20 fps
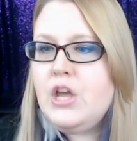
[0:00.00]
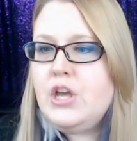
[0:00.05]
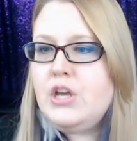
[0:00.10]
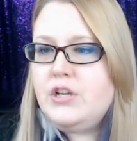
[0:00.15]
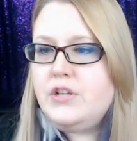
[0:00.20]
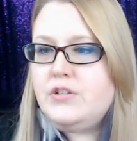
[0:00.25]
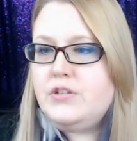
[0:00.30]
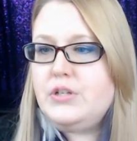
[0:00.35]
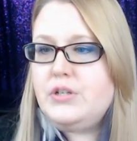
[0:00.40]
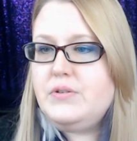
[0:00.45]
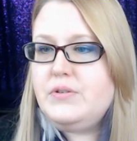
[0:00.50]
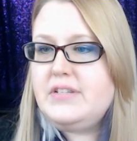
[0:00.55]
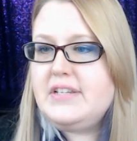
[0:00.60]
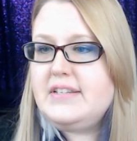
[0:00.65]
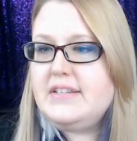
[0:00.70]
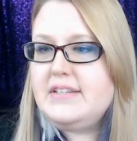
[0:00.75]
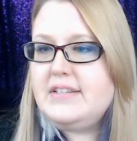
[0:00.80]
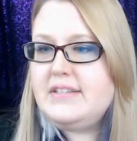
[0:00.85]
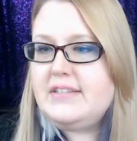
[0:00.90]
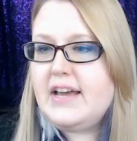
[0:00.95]
Susan
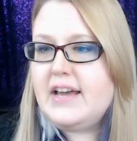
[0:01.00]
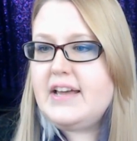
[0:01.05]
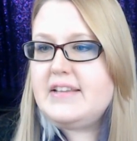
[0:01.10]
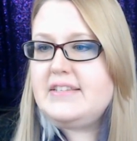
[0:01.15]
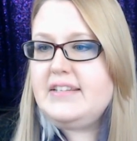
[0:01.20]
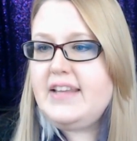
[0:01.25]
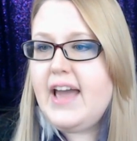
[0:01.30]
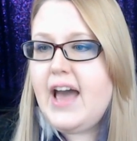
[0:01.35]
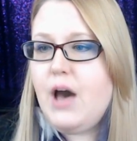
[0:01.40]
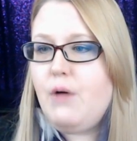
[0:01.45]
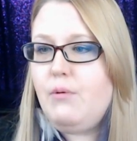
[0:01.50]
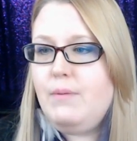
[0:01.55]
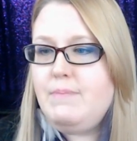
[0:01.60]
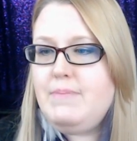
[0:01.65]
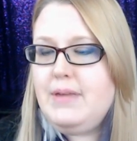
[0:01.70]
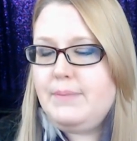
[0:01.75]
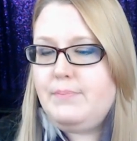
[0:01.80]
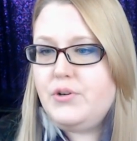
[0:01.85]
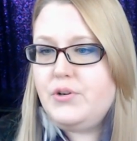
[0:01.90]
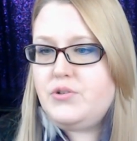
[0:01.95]
says, "Yeah, when
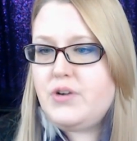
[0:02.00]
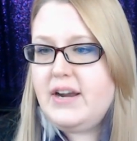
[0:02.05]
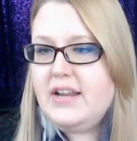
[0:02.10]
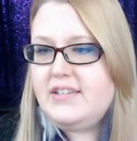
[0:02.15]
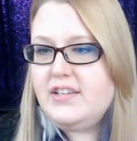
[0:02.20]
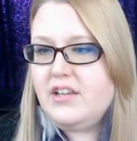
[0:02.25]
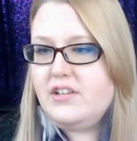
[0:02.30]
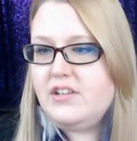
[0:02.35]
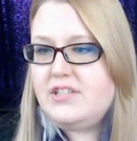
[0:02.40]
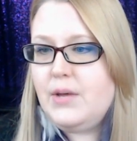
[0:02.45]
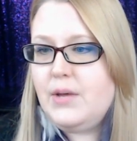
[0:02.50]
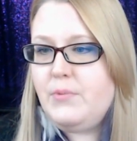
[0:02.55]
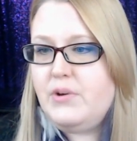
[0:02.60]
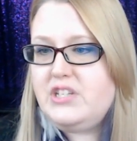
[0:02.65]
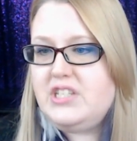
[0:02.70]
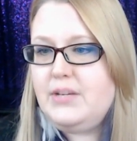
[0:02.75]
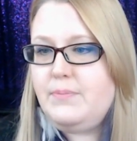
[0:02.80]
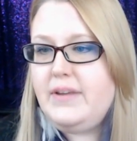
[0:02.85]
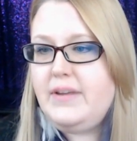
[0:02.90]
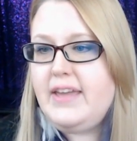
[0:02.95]
people try to tell someone
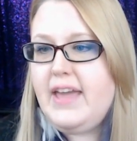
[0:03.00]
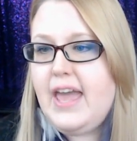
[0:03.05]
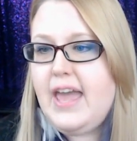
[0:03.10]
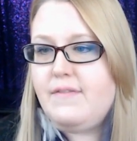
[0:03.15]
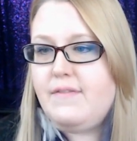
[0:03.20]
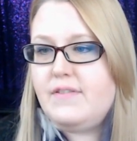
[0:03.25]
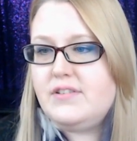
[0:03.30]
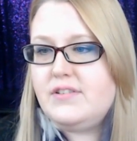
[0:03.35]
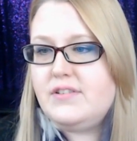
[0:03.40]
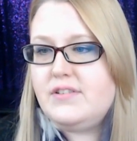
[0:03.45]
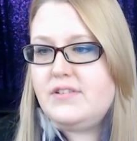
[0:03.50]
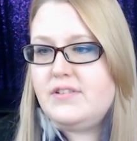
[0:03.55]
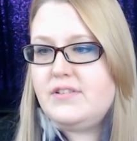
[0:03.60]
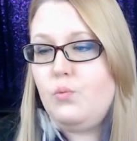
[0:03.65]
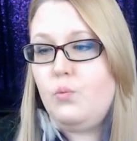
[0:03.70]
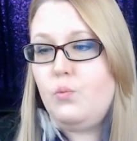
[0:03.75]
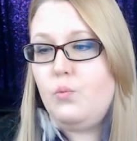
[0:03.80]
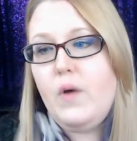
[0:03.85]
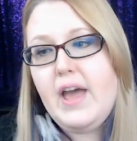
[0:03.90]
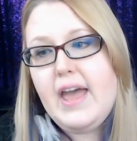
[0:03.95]
to behave a certain
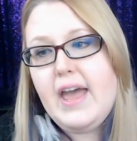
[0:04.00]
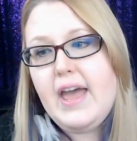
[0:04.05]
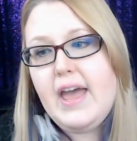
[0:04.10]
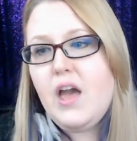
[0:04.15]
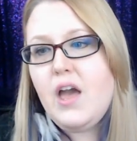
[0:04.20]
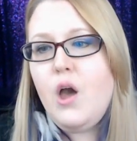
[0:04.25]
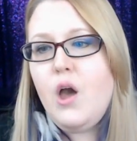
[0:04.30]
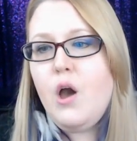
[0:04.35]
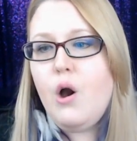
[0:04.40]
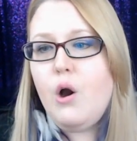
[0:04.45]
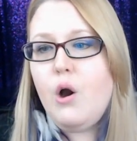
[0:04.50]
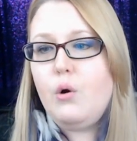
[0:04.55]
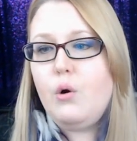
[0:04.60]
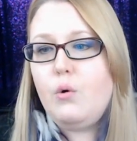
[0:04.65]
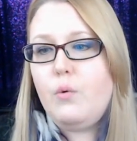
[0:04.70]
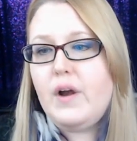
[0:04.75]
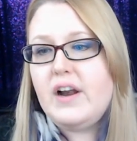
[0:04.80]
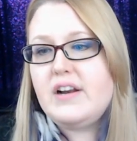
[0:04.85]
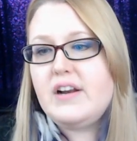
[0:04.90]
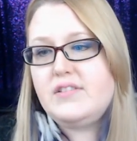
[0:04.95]
way or
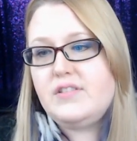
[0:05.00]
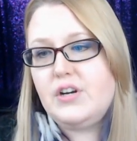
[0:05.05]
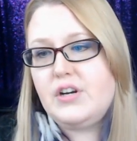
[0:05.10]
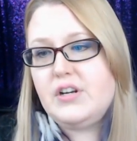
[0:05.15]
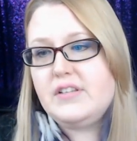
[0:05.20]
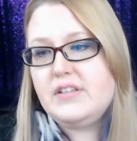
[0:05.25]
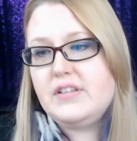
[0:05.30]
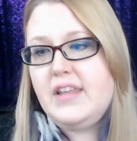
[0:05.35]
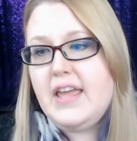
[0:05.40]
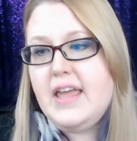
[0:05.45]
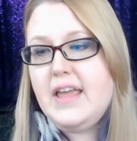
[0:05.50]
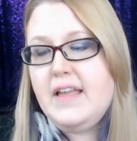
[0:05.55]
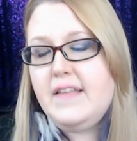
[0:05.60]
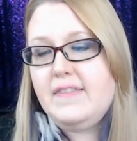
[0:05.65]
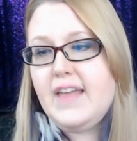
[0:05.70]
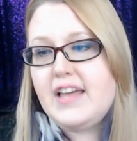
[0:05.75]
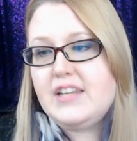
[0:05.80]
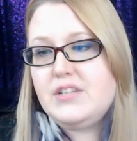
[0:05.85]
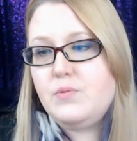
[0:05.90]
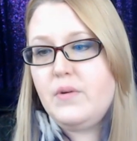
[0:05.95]
wear a certain thing,
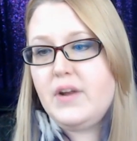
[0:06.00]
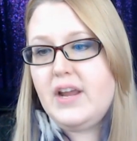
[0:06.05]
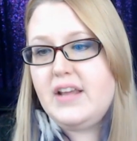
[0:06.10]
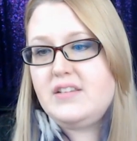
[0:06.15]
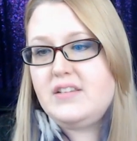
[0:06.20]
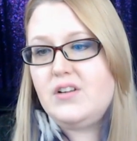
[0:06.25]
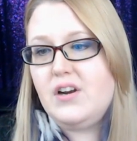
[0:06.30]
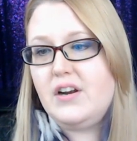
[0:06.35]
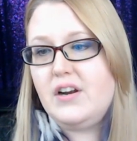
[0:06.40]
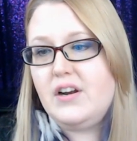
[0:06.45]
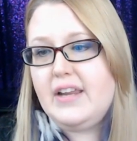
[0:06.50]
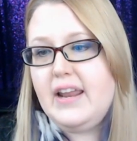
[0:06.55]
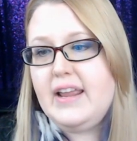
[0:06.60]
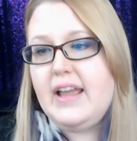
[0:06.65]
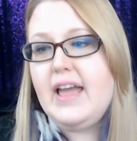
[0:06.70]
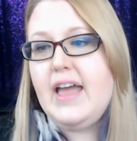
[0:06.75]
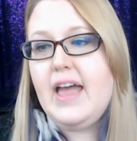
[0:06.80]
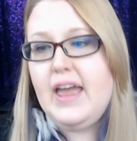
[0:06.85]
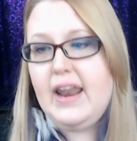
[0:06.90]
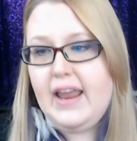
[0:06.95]
that's when I start getting a
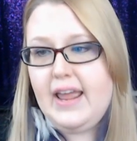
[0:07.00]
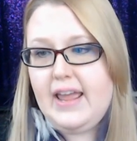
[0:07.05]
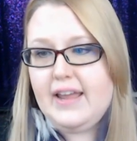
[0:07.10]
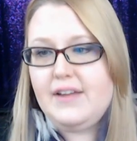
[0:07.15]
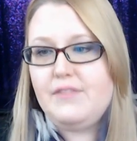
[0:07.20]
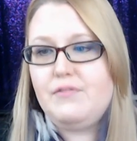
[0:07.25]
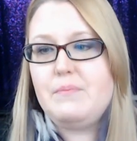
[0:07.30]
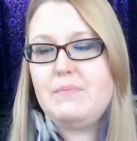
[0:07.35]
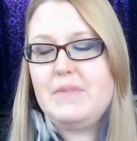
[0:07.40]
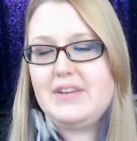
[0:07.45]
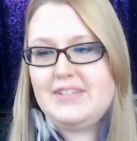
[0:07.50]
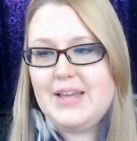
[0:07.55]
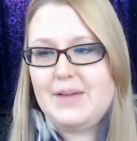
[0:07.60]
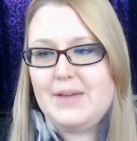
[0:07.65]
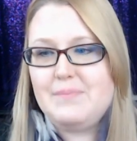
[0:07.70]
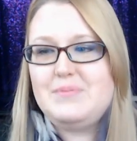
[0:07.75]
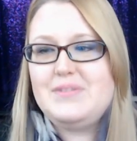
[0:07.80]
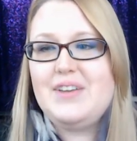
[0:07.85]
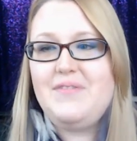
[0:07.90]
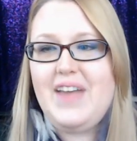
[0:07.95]
headache from the
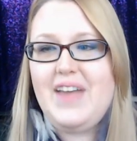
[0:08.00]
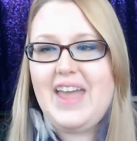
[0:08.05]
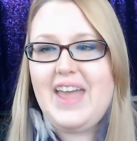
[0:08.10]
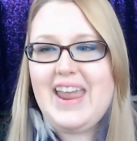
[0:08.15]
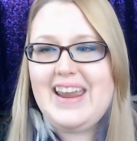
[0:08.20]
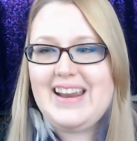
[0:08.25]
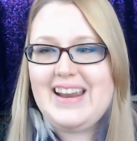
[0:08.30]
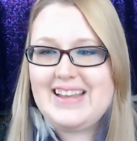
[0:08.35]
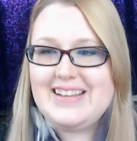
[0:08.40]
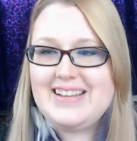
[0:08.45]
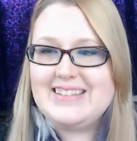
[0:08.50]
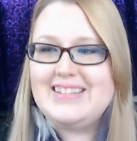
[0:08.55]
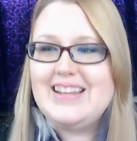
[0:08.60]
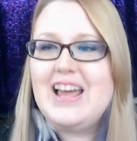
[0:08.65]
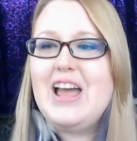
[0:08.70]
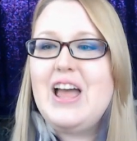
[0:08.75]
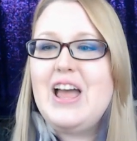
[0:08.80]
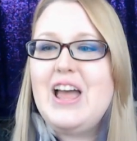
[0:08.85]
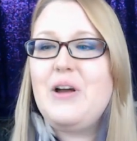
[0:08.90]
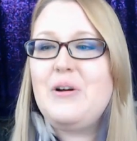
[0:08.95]
depths of Hades."
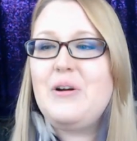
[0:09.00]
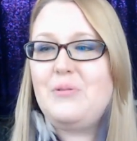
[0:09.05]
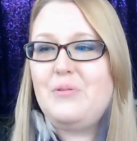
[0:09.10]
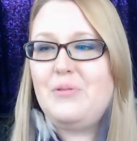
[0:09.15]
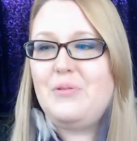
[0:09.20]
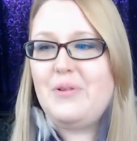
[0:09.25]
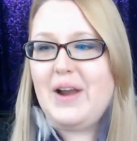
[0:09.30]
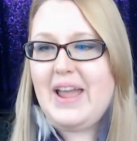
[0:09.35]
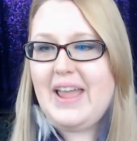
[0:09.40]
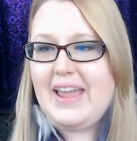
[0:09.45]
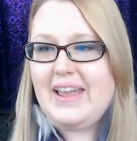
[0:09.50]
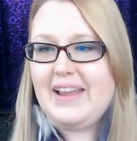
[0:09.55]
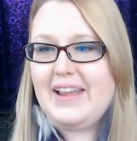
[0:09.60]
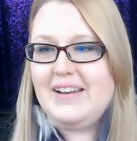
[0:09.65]
Right.